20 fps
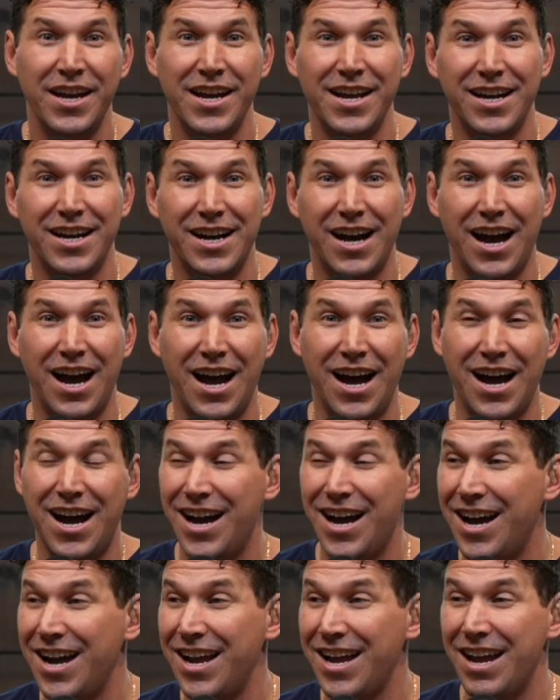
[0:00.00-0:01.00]
Uh,
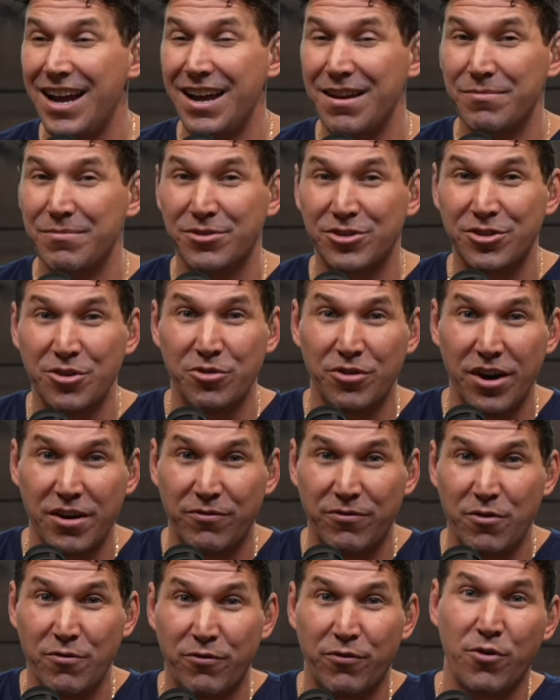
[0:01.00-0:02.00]
I am so
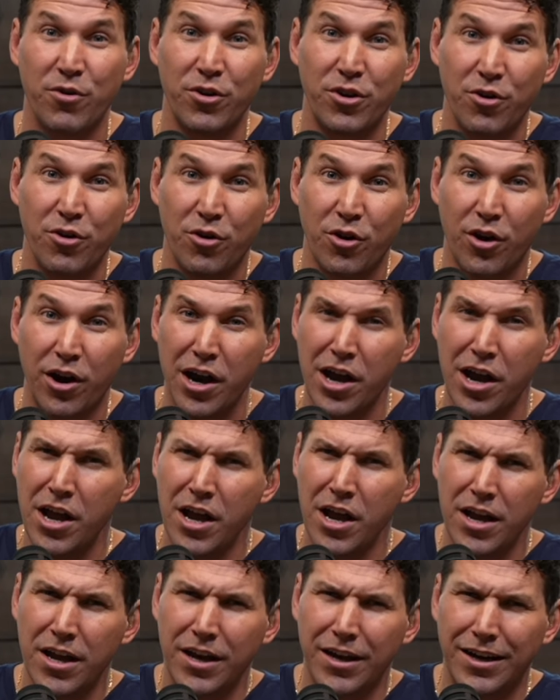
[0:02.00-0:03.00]
grateful for your
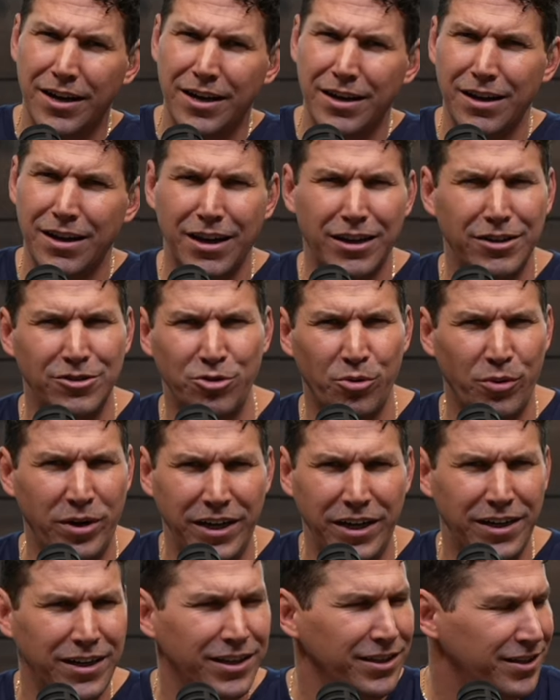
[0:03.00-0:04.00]
uh,
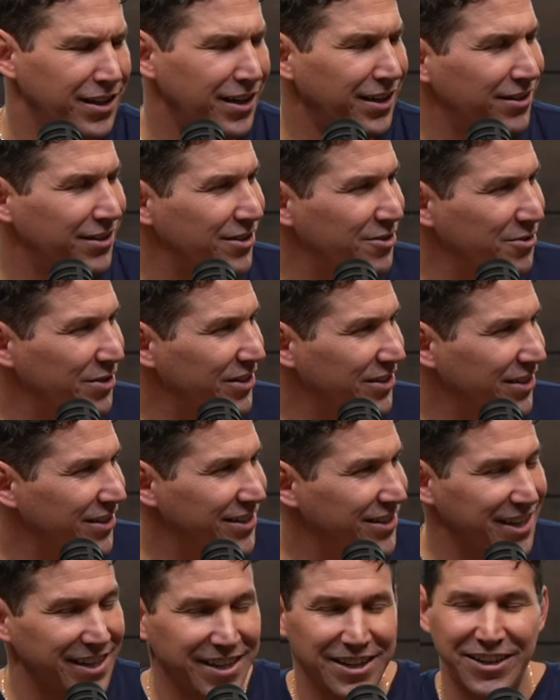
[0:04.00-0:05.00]
joining us. I don't know what I was going to
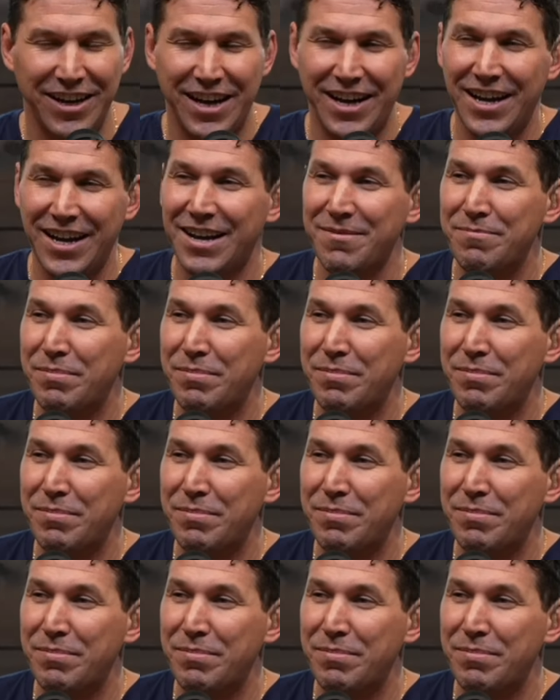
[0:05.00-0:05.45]
say there. Yeah, yeah.